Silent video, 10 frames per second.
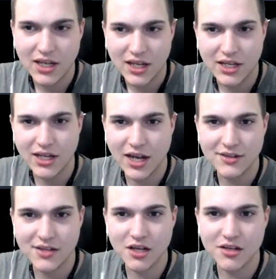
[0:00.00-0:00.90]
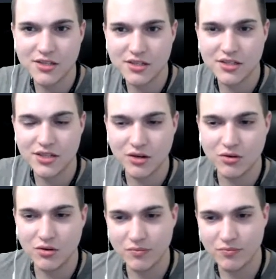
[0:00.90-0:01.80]
And guys, I'm going to, you
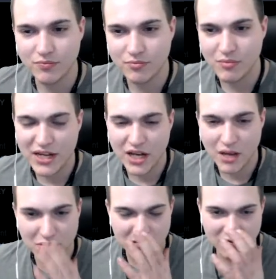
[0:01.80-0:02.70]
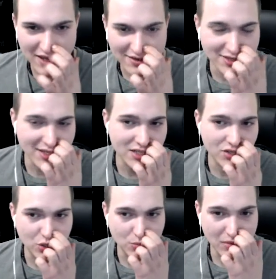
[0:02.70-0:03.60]
know, might not be investing in
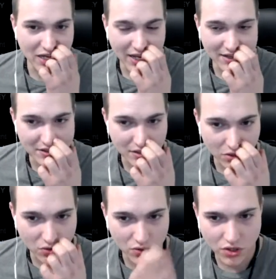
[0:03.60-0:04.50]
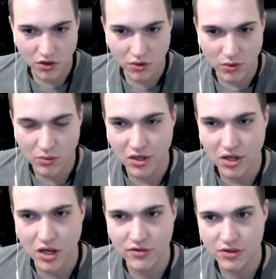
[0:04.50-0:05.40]
too many ICOs, although I will
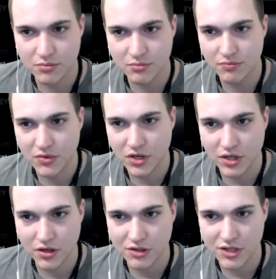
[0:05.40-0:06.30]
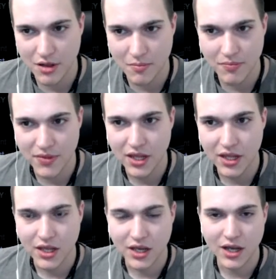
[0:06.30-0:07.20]
cover, you know, some.
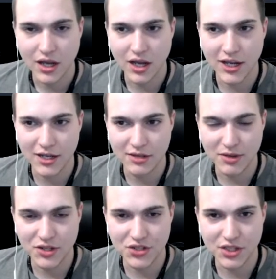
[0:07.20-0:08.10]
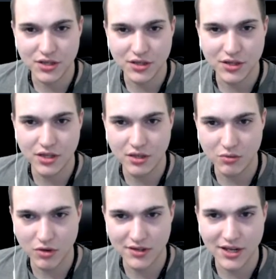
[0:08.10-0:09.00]
And especially the
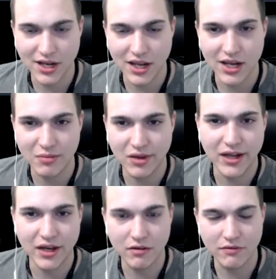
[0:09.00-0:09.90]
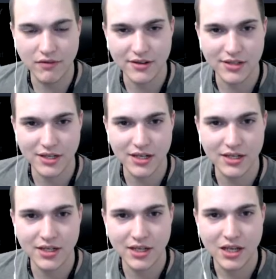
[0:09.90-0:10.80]
ones that I am planning on investing
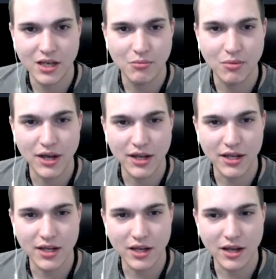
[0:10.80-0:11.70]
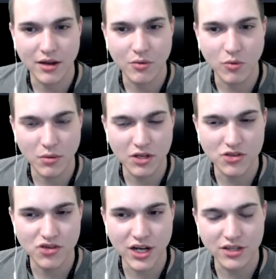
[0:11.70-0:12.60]
in. But what I'm going
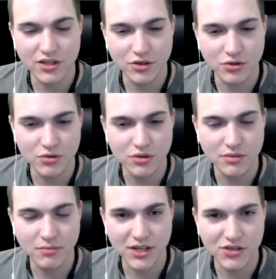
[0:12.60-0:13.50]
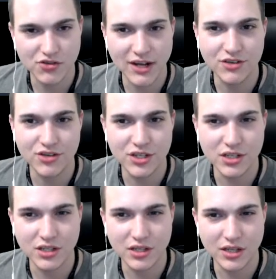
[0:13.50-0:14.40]
to try to do, my
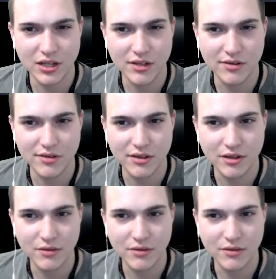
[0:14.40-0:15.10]
strategy is